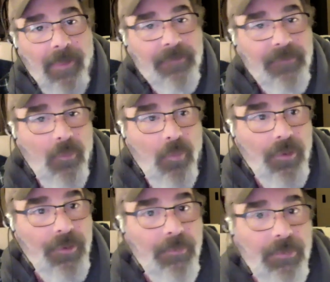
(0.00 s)
So I
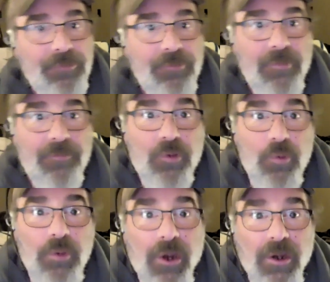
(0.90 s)
wanted a picture of a
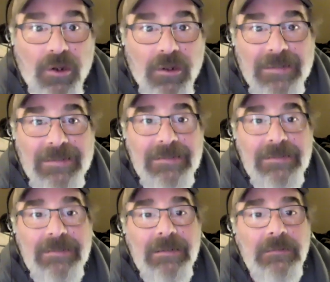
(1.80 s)
cougar,
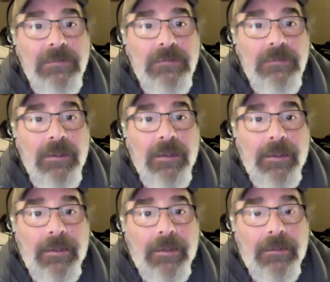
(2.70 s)

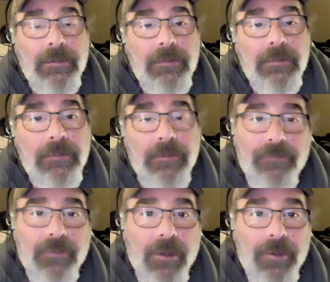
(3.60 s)
and
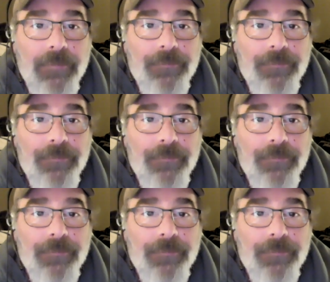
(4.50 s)
never got it.